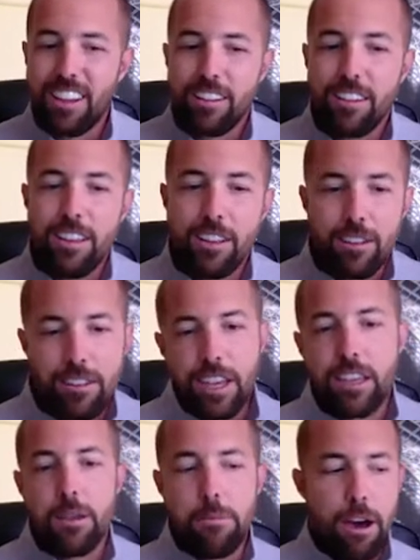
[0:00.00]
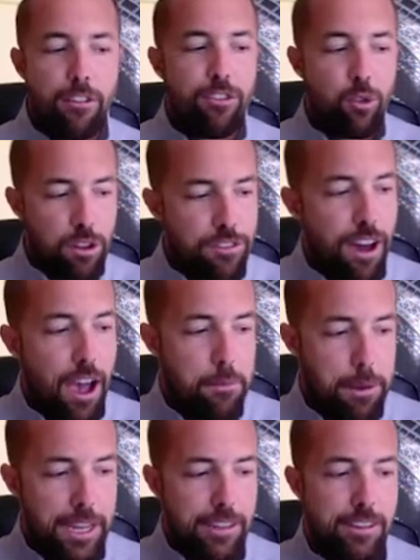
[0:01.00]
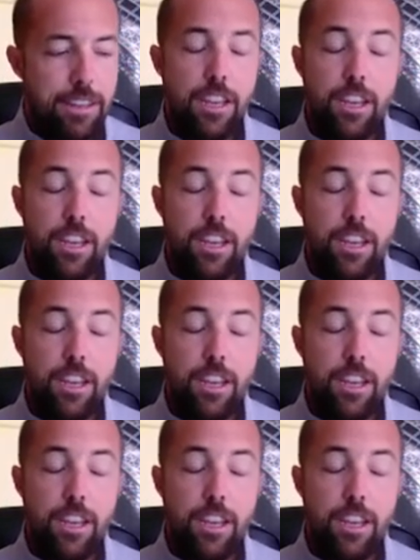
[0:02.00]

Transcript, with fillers: It'll, it'll take you about forty-five minutes